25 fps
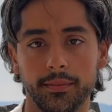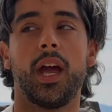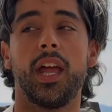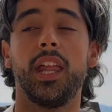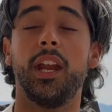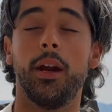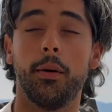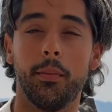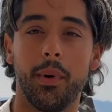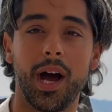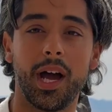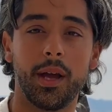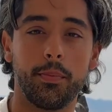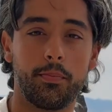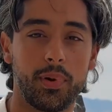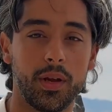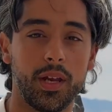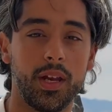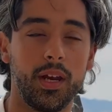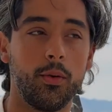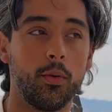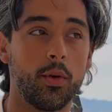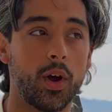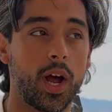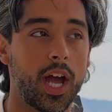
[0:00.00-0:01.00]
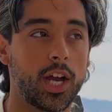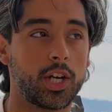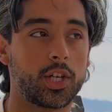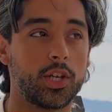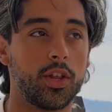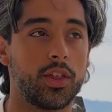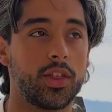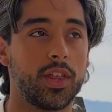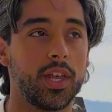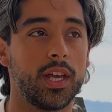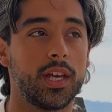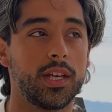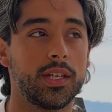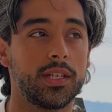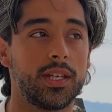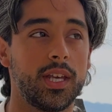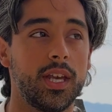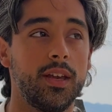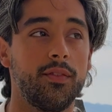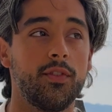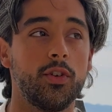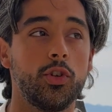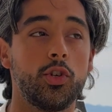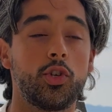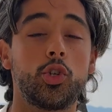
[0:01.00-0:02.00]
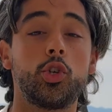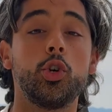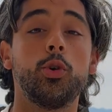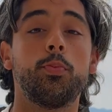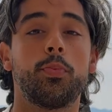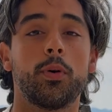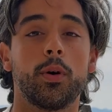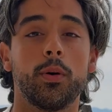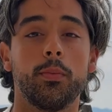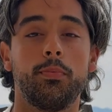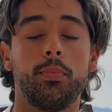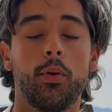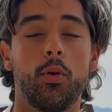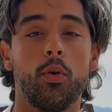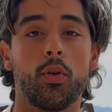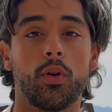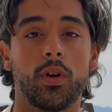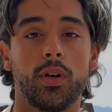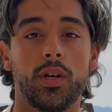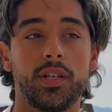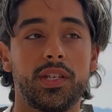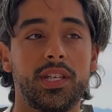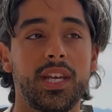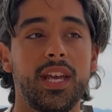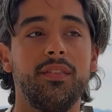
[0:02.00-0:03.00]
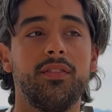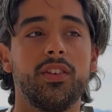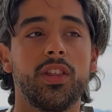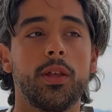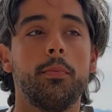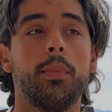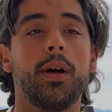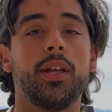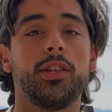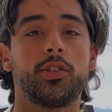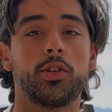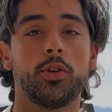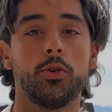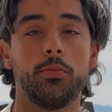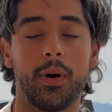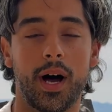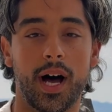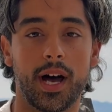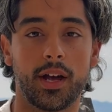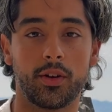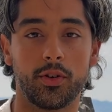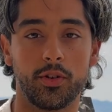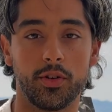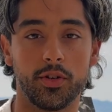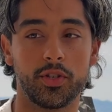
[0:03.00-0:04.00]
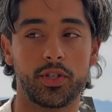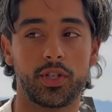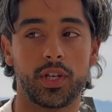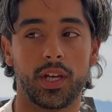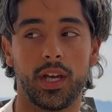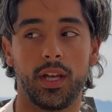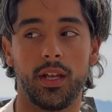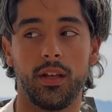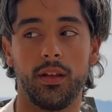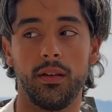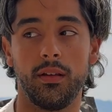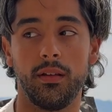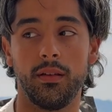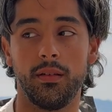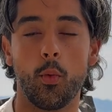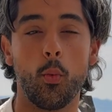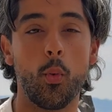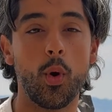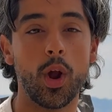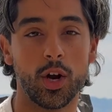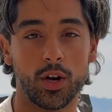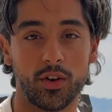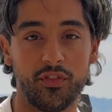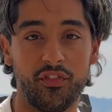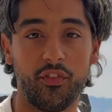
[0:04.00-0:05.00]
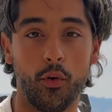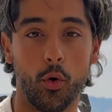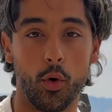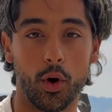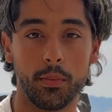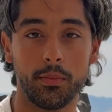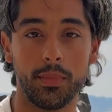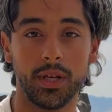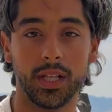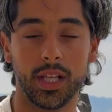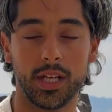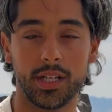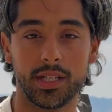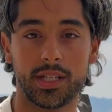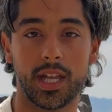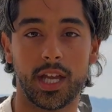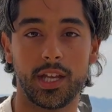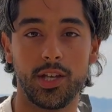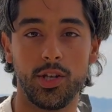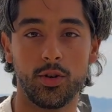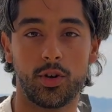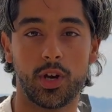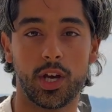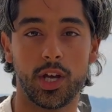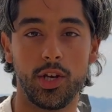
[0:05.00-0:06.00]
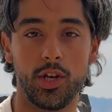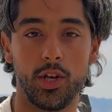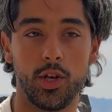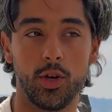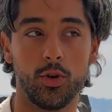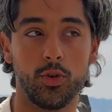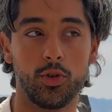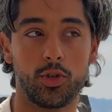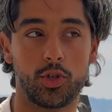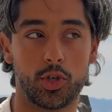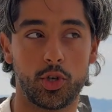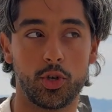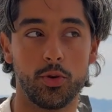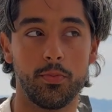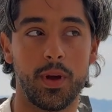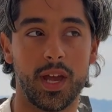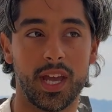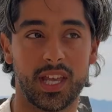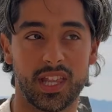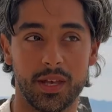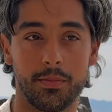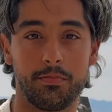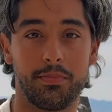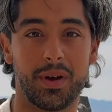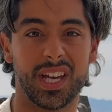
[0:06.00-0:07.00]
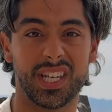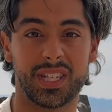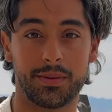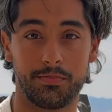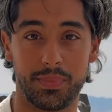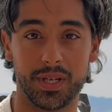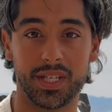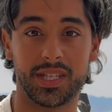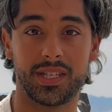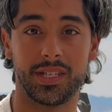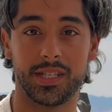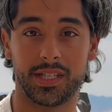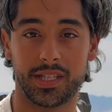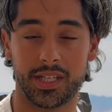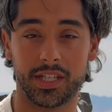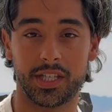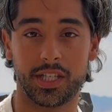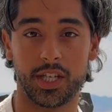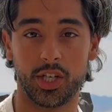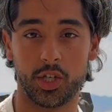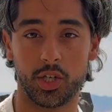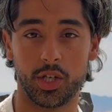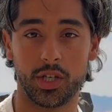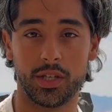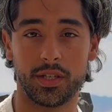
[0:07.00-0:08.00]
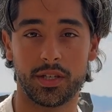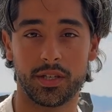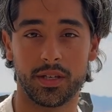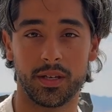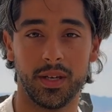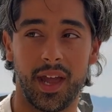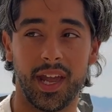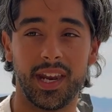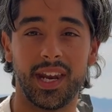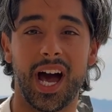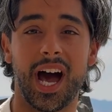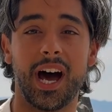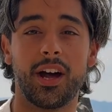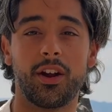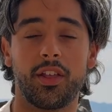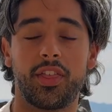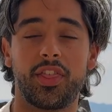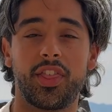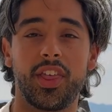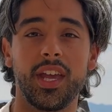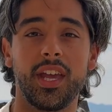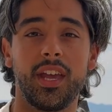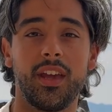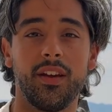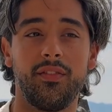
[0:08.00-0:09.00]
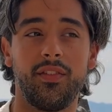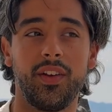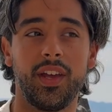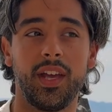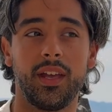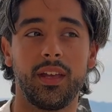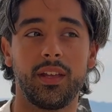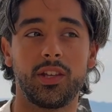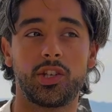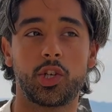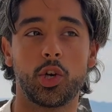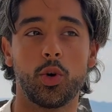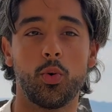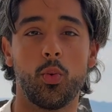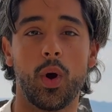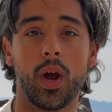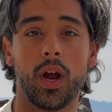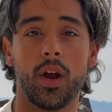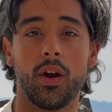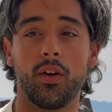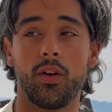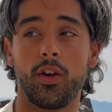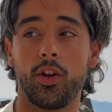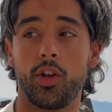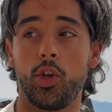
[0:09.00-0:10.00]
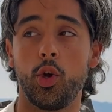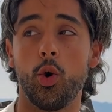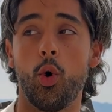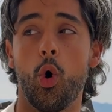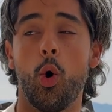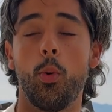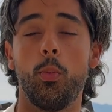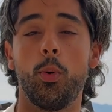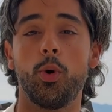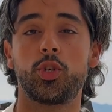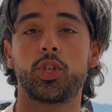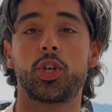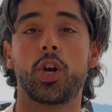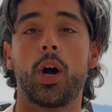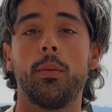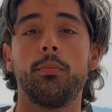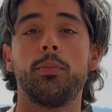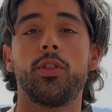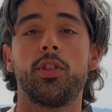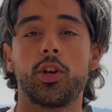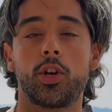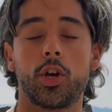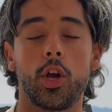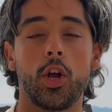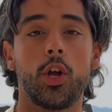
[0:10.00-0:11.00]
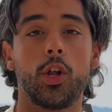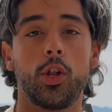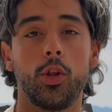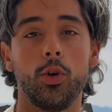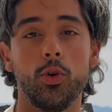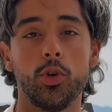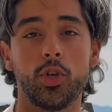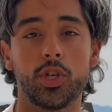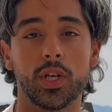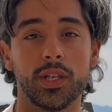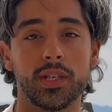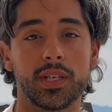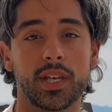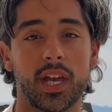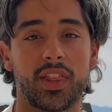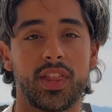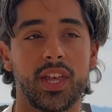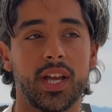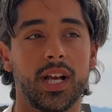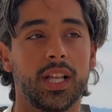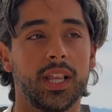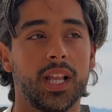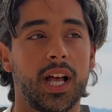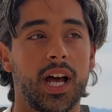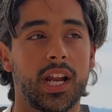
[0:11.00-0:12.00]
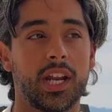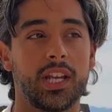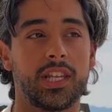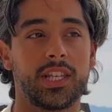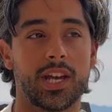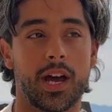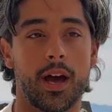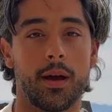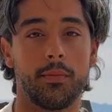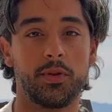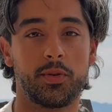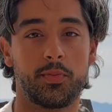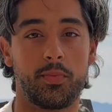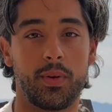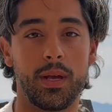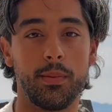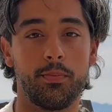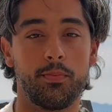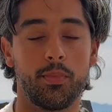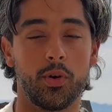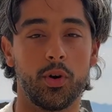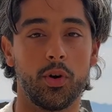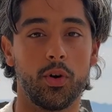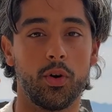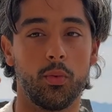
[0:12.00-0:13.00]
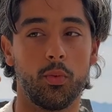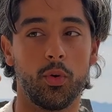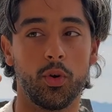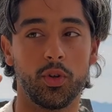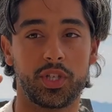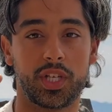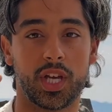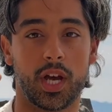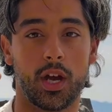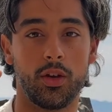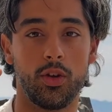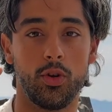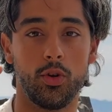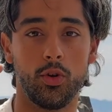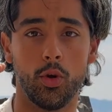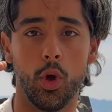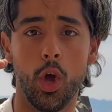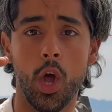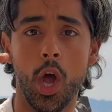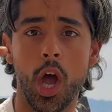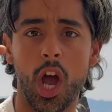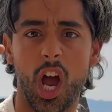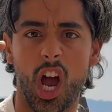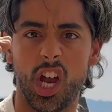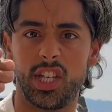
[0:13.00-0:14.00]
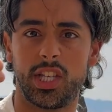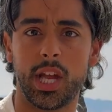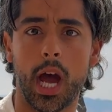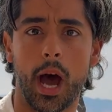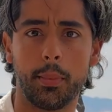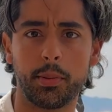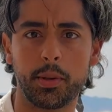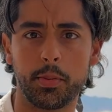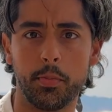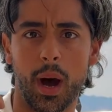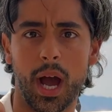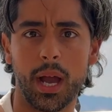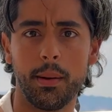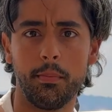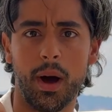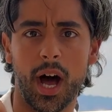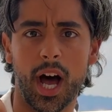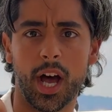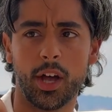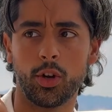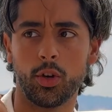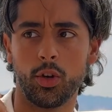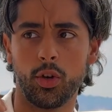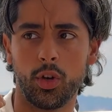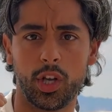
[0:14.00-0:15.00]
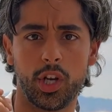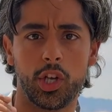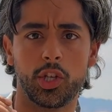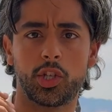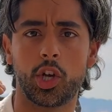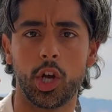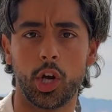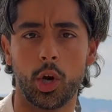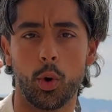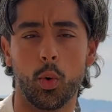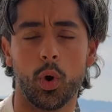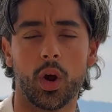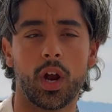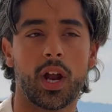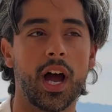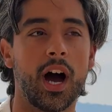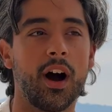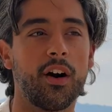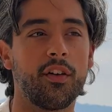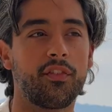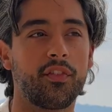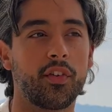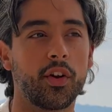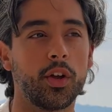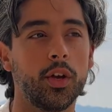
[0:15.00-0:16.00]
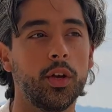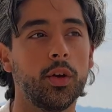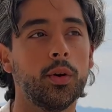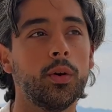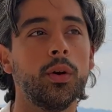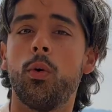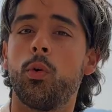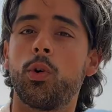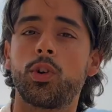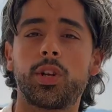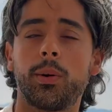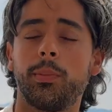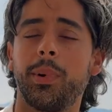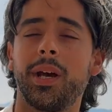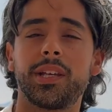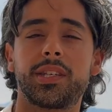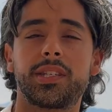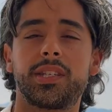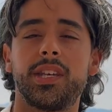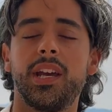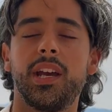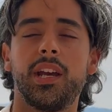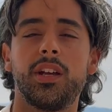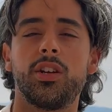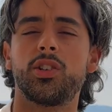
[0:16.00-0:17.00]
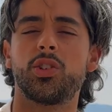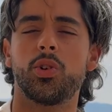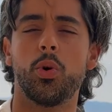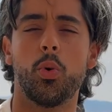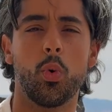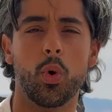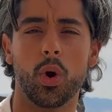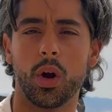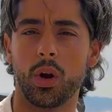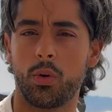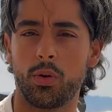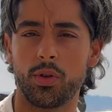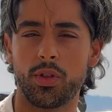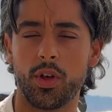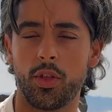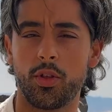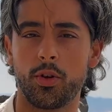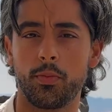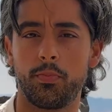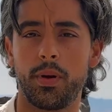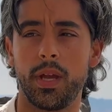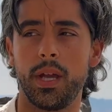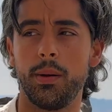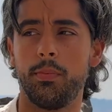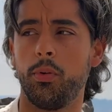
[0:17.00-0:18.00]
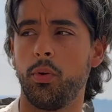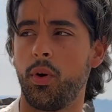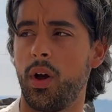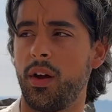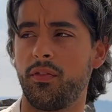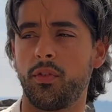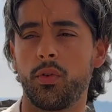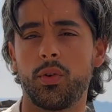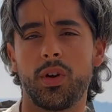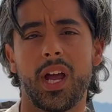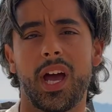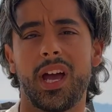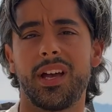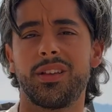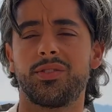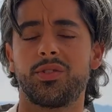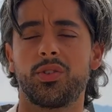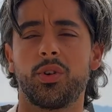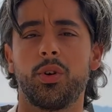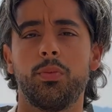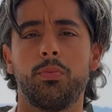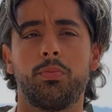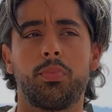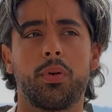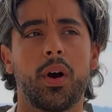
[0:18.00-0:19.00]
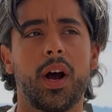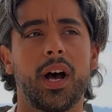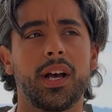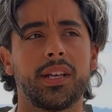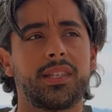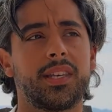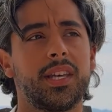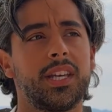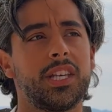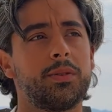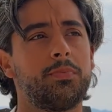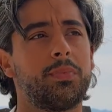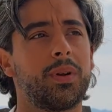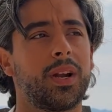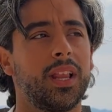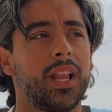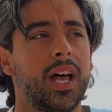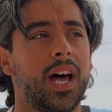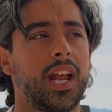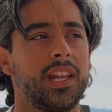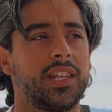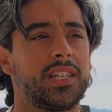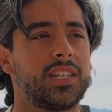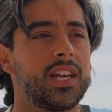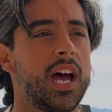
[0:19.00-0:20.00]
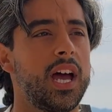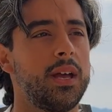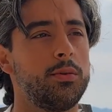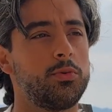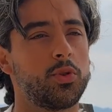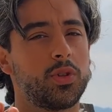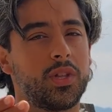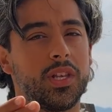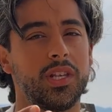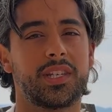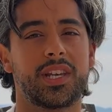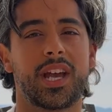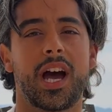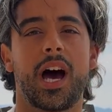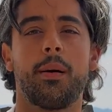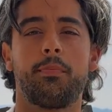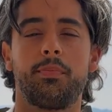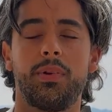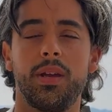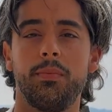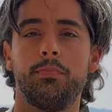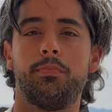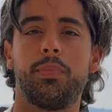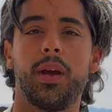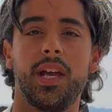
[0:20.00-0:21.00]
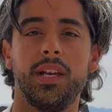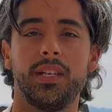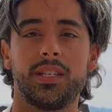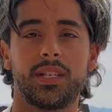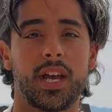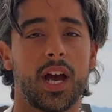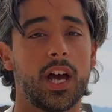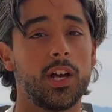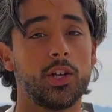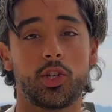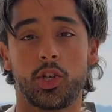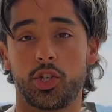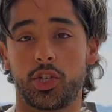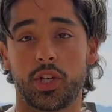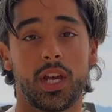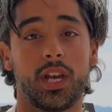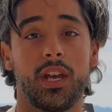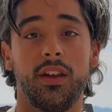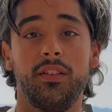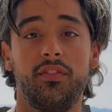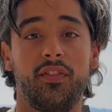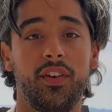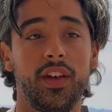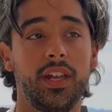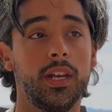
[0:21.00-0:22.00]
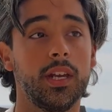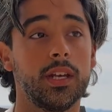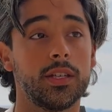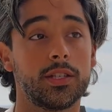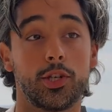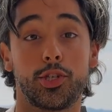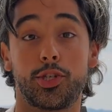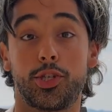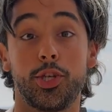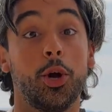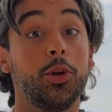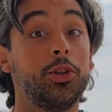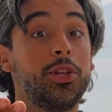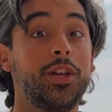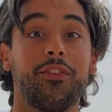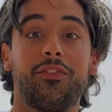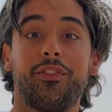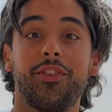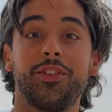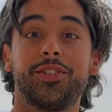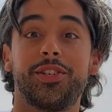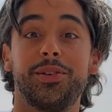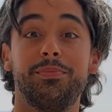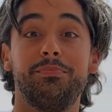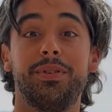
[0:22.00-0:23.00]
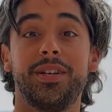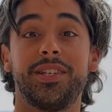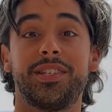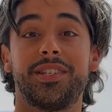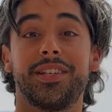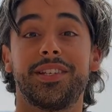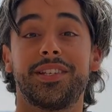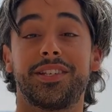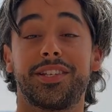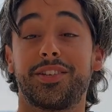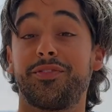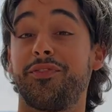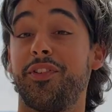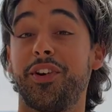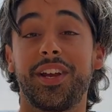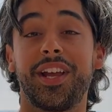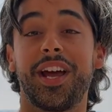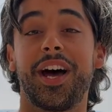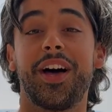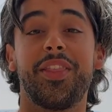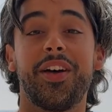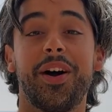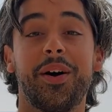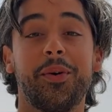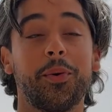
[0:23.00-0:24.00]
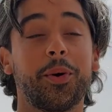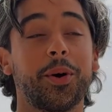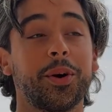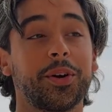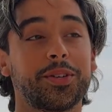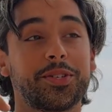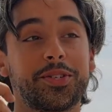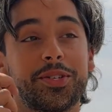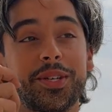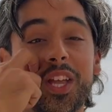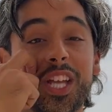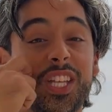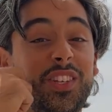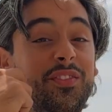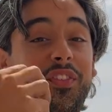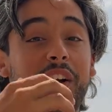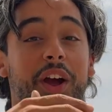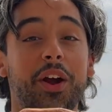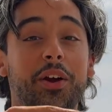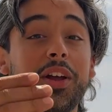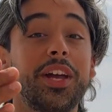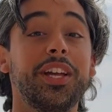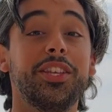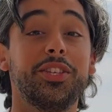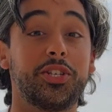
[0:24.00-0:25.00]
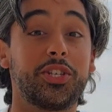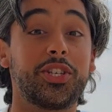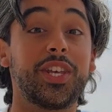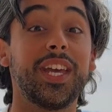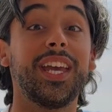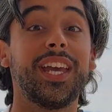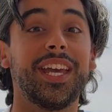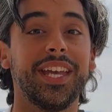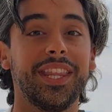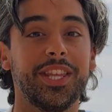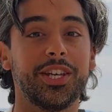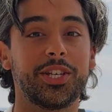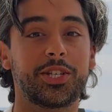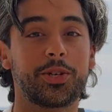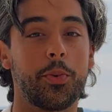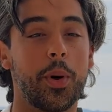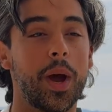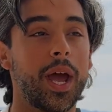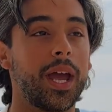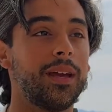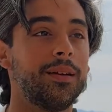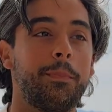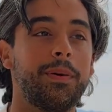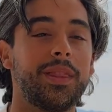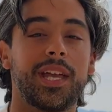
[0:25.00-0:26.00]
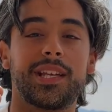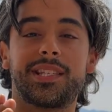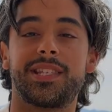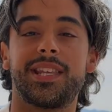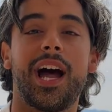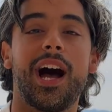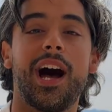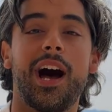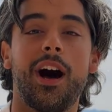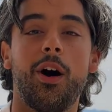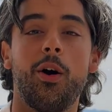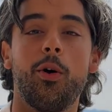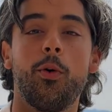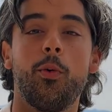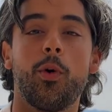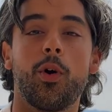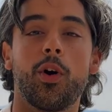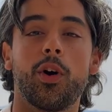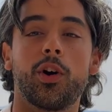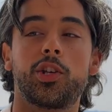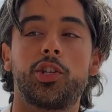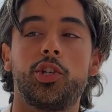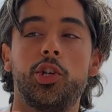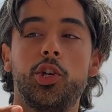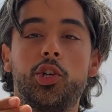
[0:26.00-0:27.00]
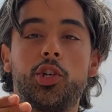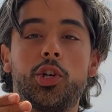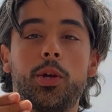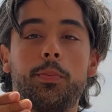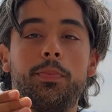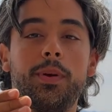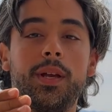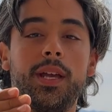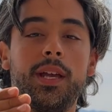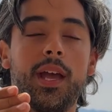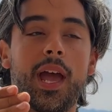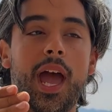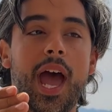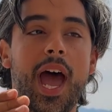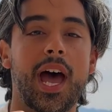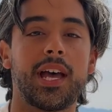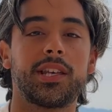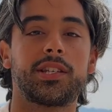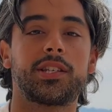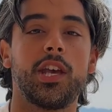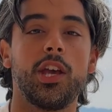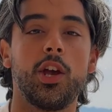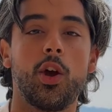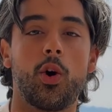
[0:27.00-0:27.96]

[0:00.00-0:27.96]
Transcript: And then in my opinion, what I actually think is even super important is even the mental models and weird formulas that you can use to make the best business decisions and how to think of it to where you almost come to the conclusions. I think a lot of times people will tell you, adopt my model and it's gonna work out for you, which I'm not saying it doesn't work with other people. Everyone has their own process, but a lot of times with these copy and paste guys, just like in fitness, it's no difference in business. It's funny how that works. It's very in sync in this way, but that's not how it works. You should be asking